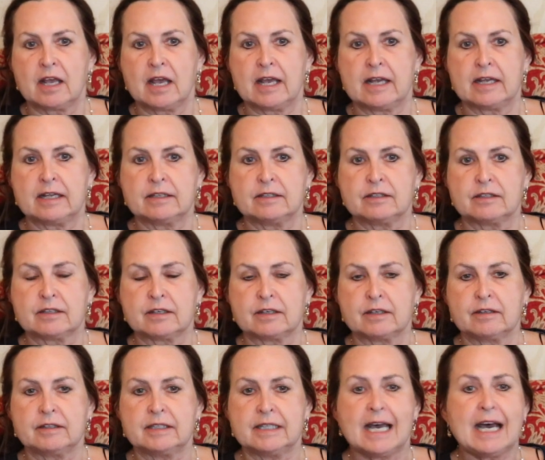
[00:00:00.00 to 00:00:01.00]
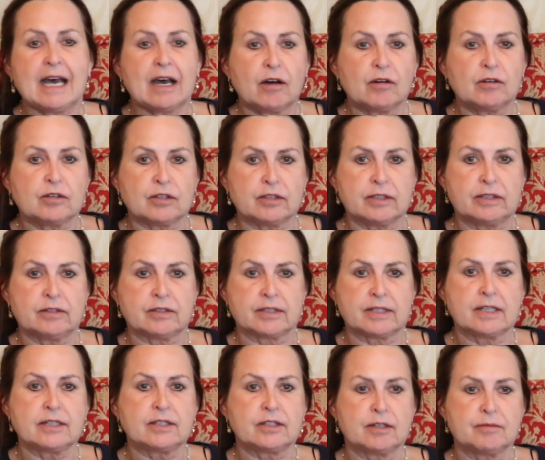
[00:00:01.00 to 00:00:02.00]
And now the
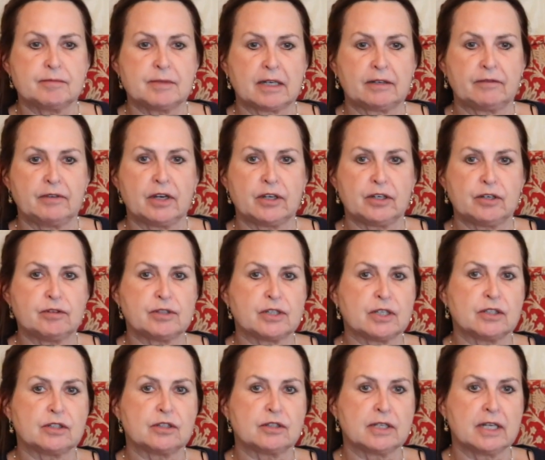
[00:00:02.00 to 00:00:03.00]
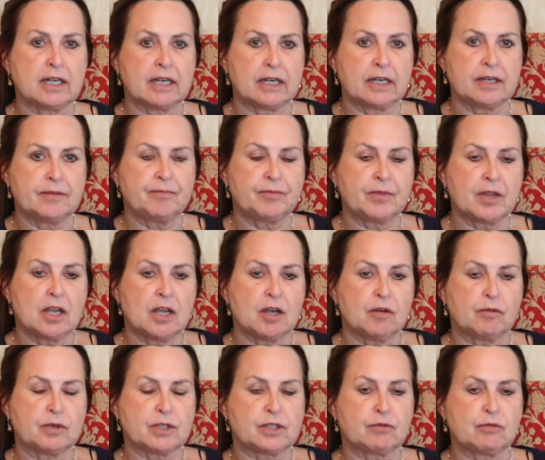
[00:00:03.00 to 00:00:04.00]
system that we are using today
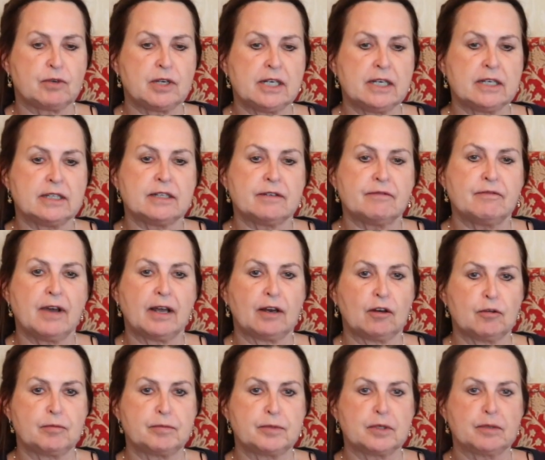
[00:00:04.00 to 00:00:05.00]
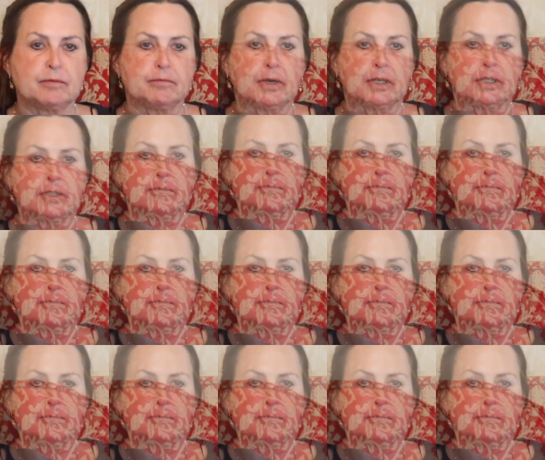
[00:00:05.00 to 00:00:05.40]
was really developed by